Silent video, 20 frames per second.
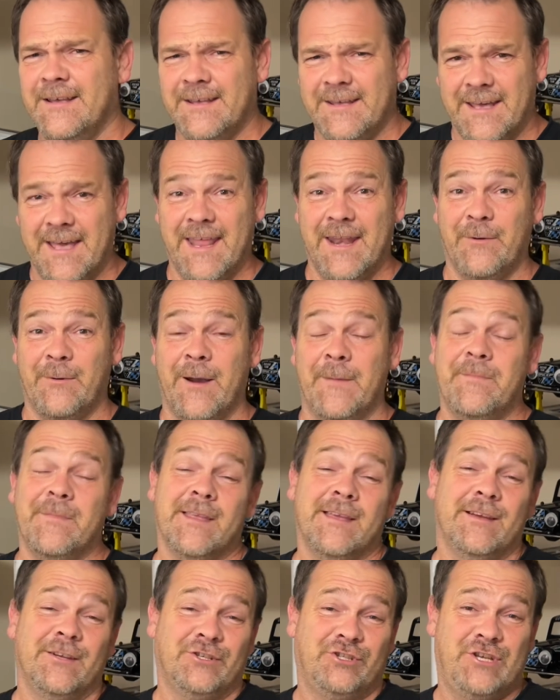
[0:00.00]
Anyway,
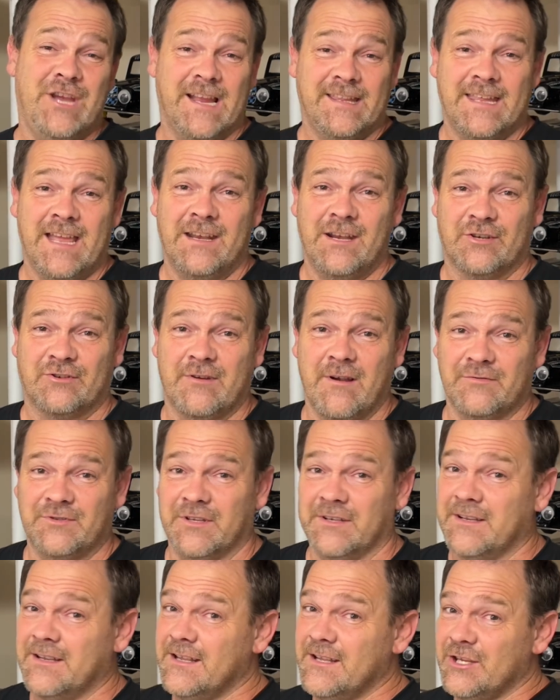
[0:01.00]
check that
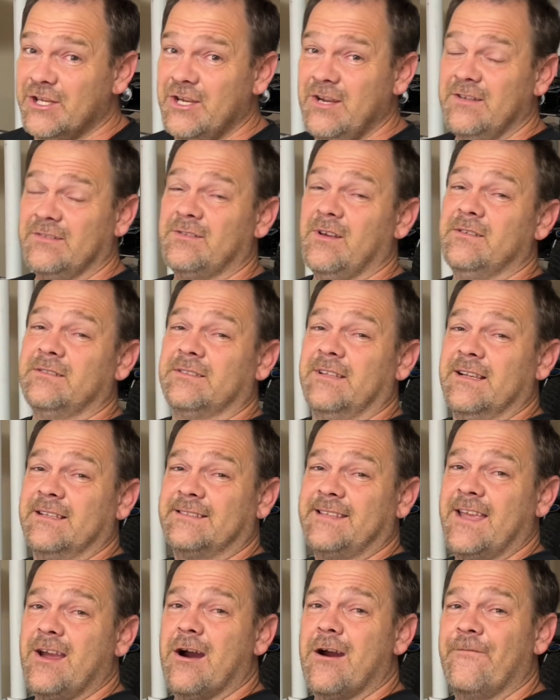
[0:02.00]
description. Use those links.
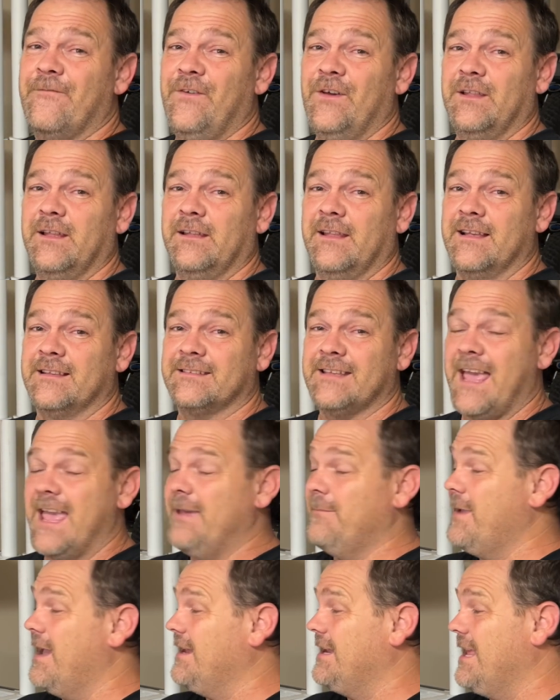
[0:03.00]
They are affiliate links.
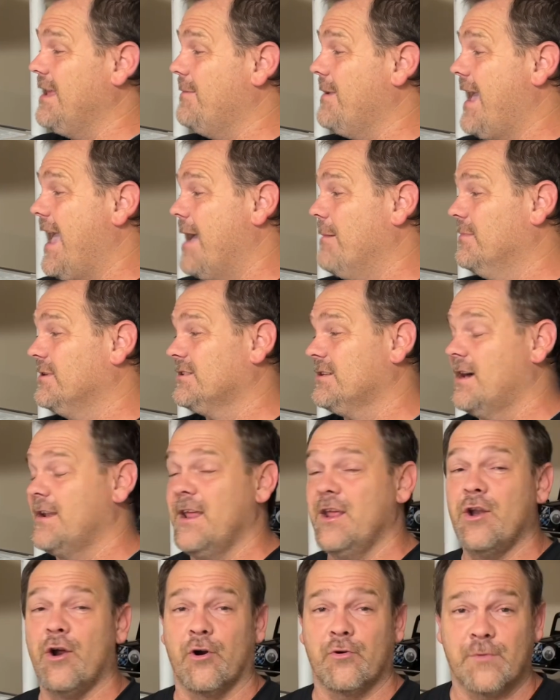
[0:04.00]
Amain, eBay, Amazon,
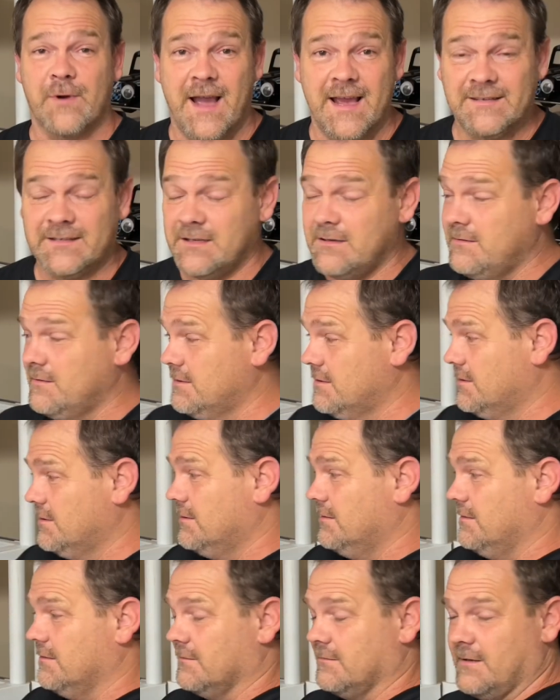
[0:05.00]
and Horizon.
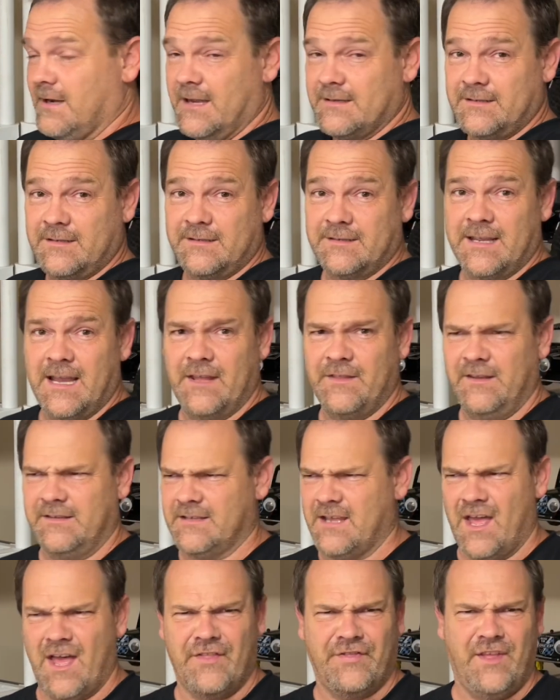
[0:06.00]
Horizon's got these
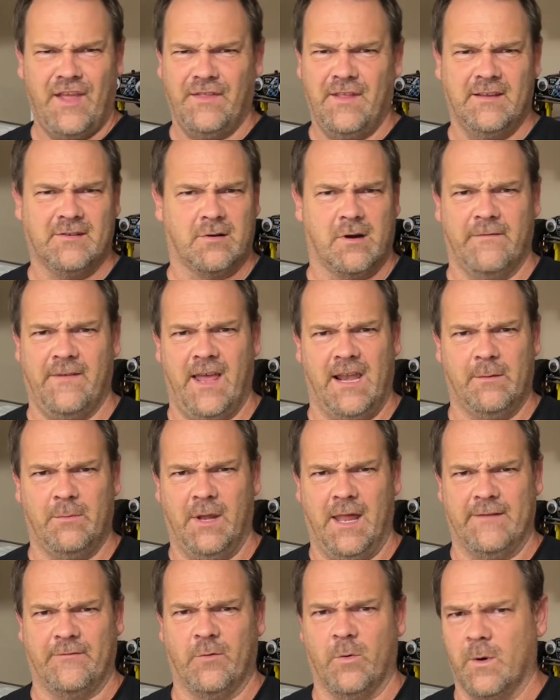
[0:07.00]
out. Uh, I think these are
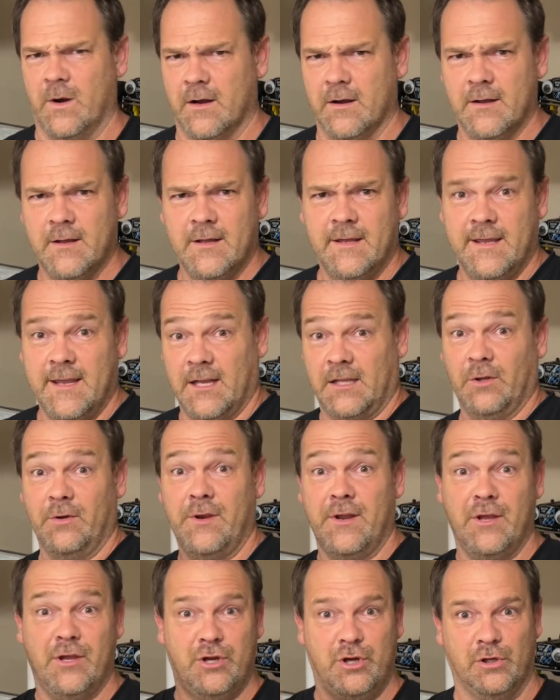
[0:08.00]
available everywhere
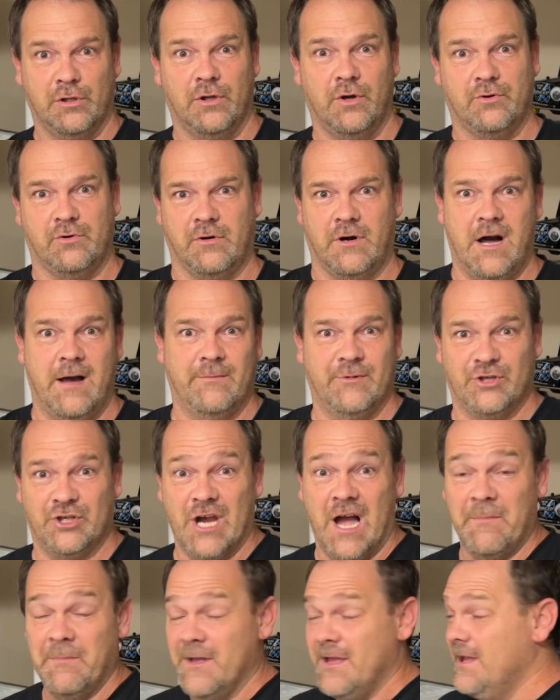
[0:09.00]
including your local hobby
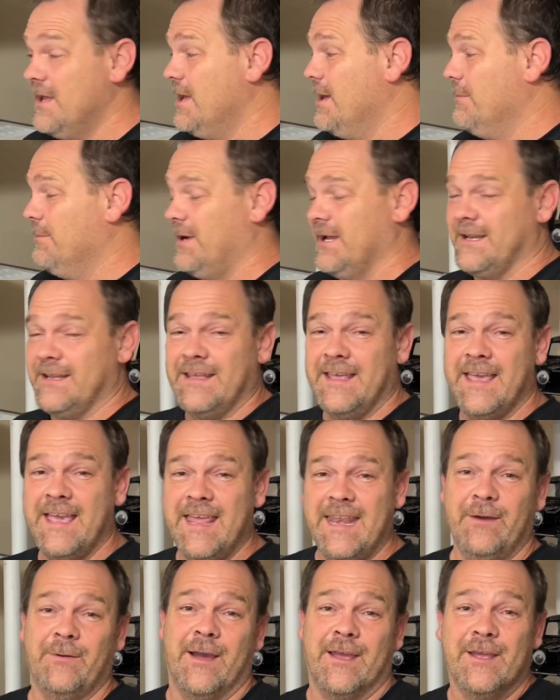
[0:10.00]
shop. But
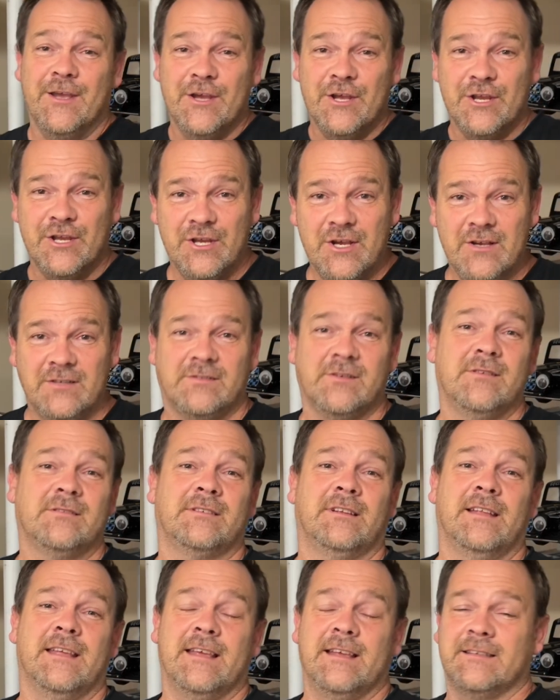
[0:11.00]
anyway, use those
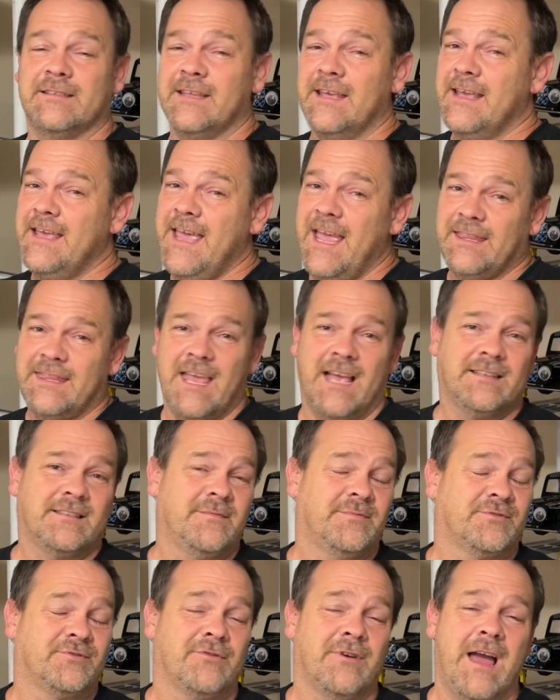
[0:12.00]
links, hit that
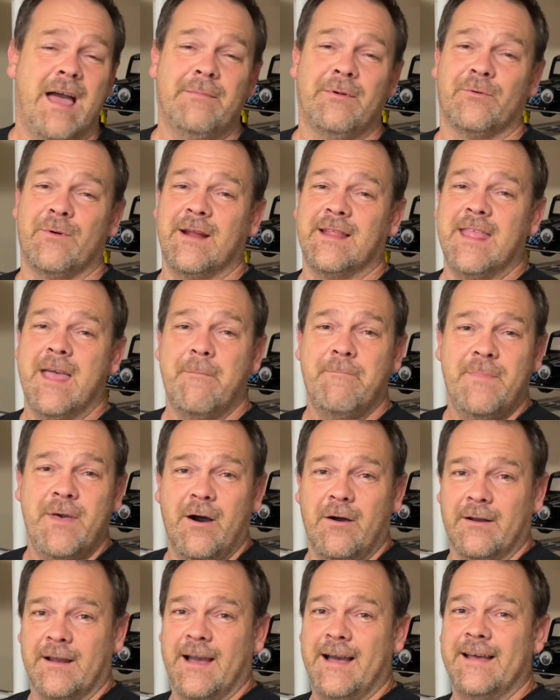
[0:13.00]
subscribe, and ring that
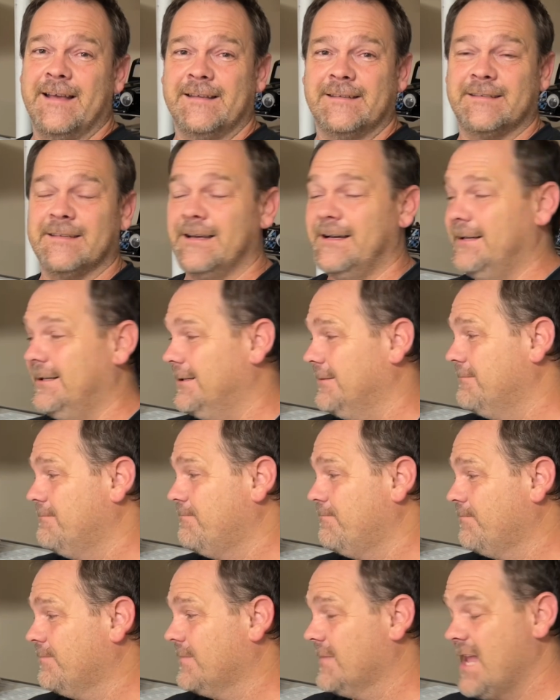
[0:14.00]
bell, guys. Uh,
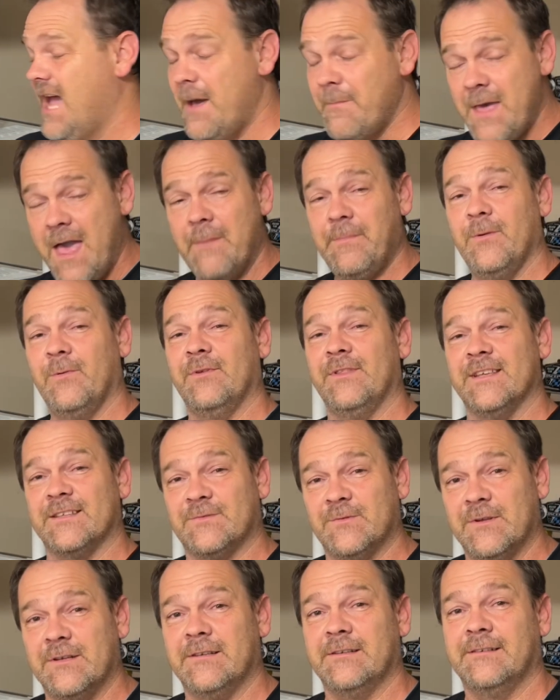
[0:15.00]
I'm happy with this
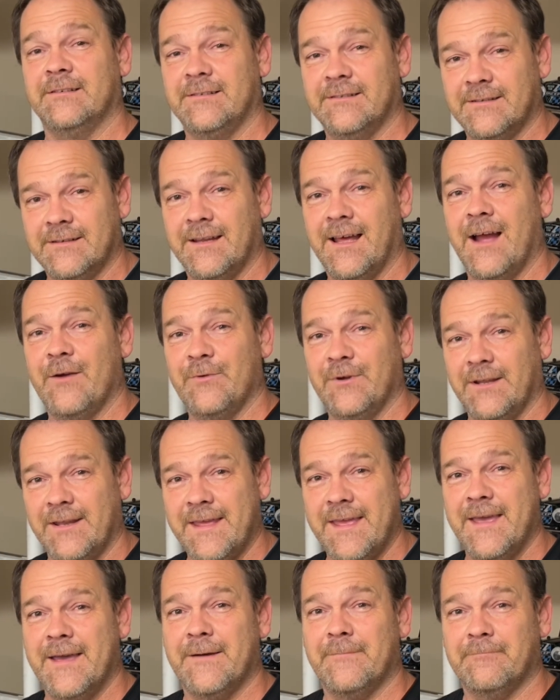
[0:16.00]
one. I
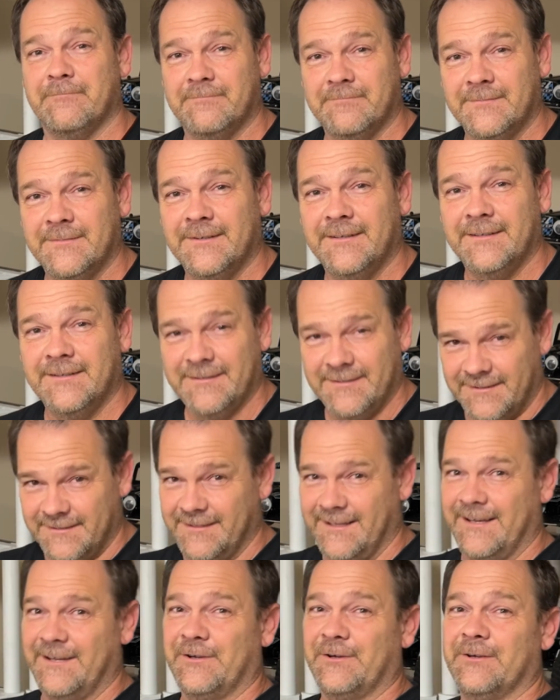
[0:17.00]
really am.
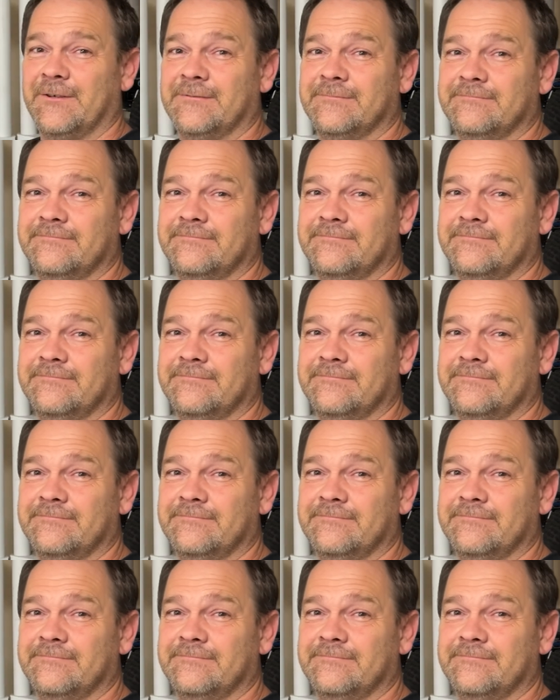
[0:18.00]
Later.